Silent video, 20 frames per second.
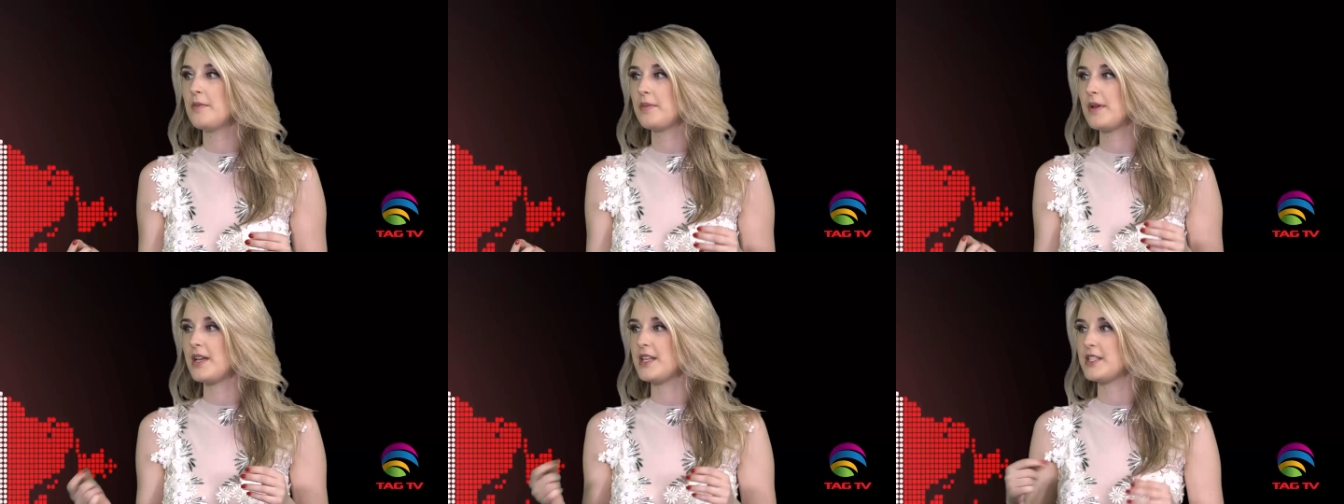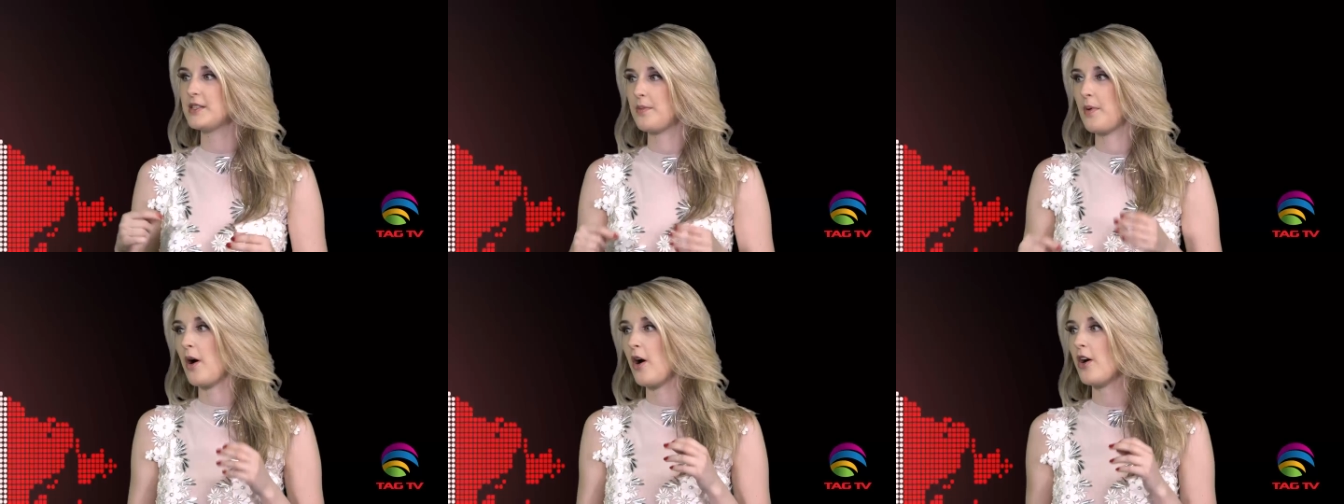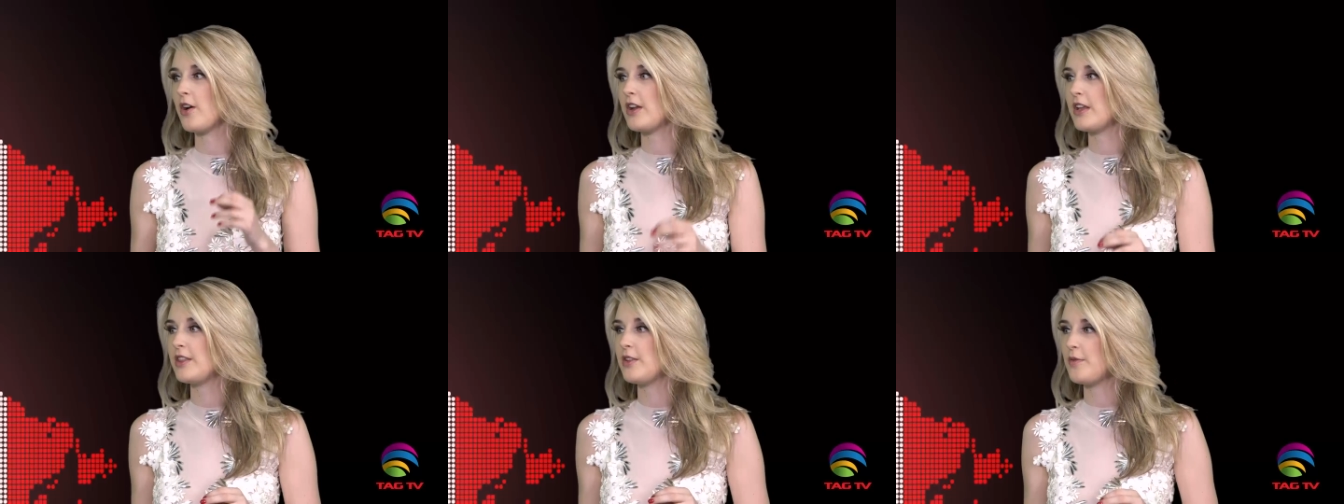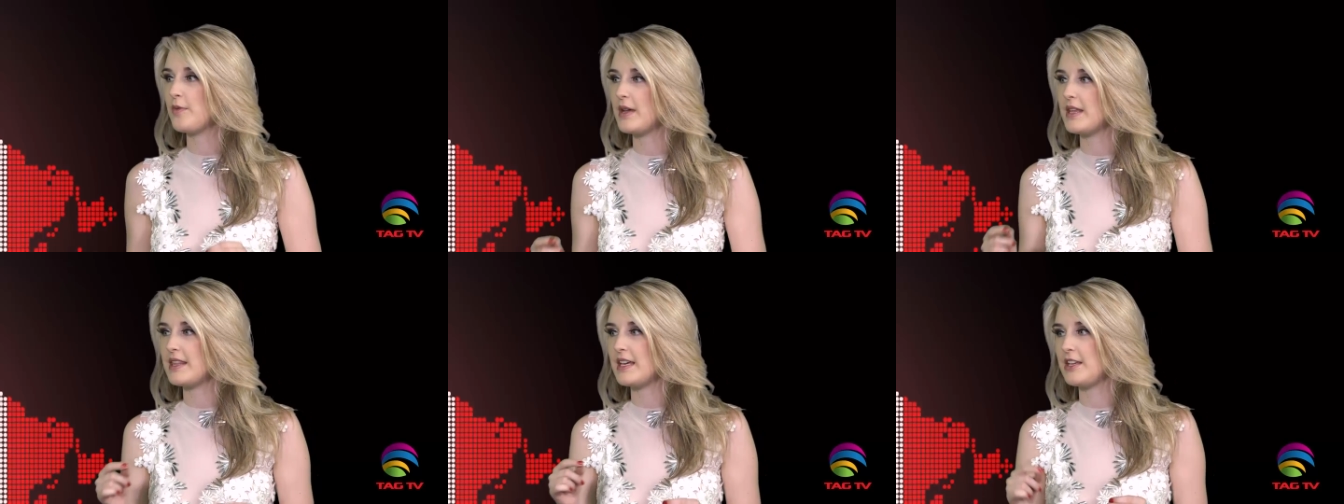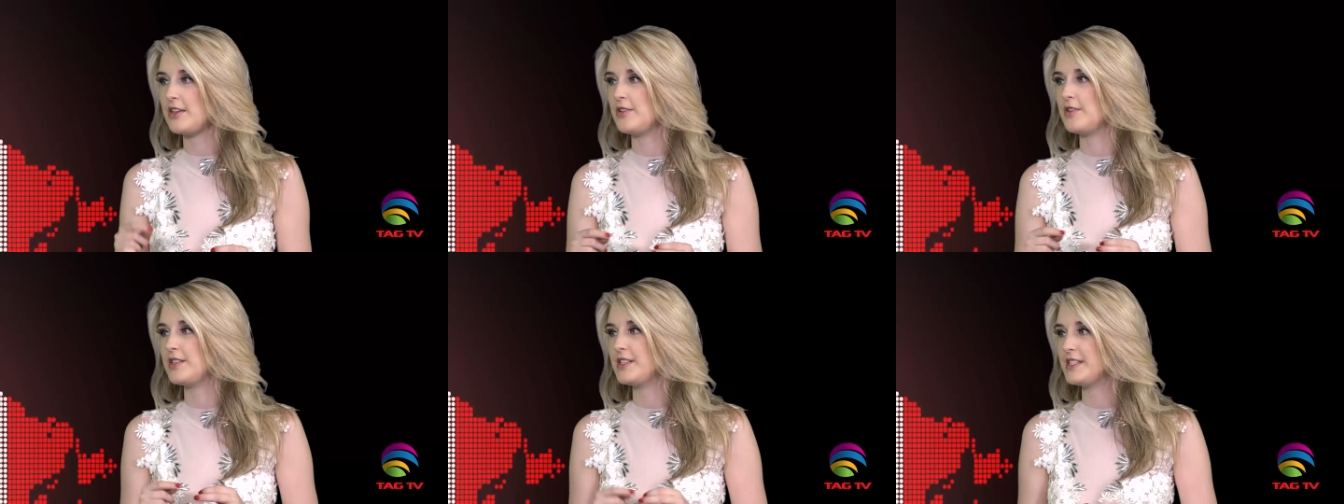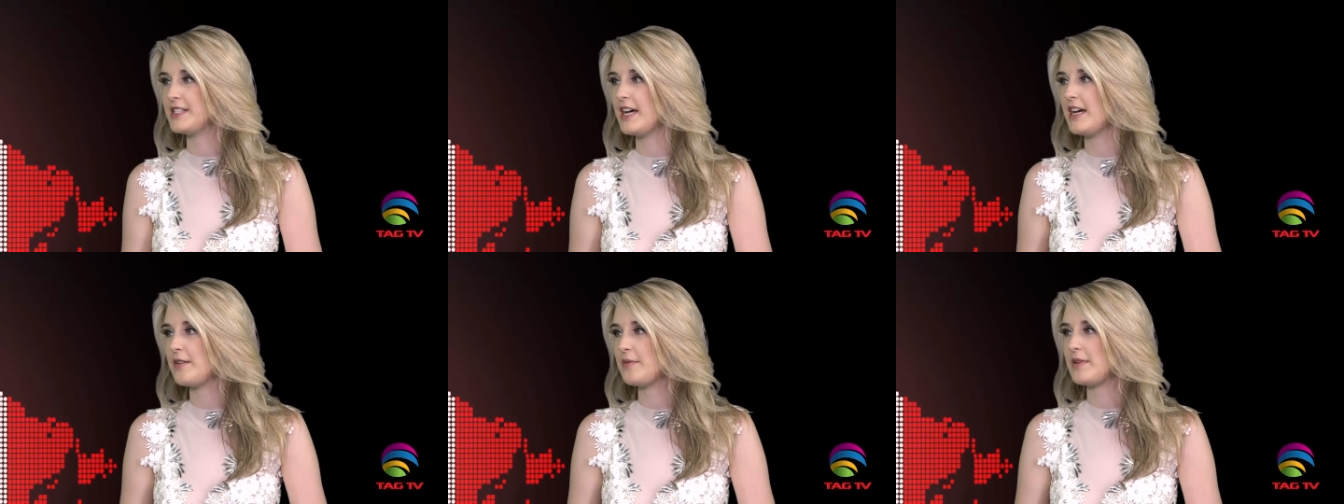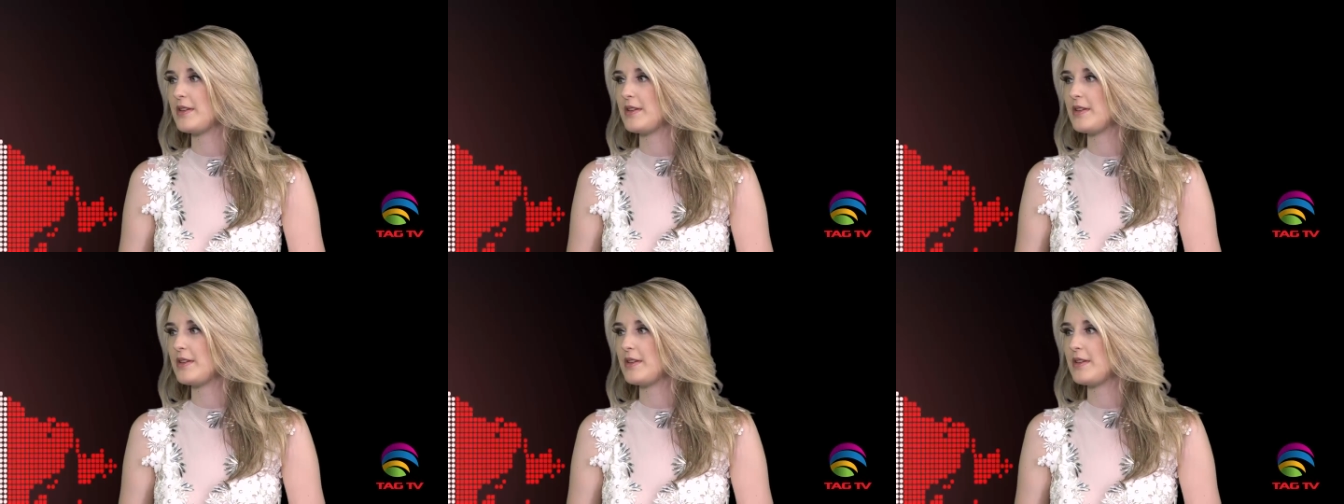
plays a part in the way that you design.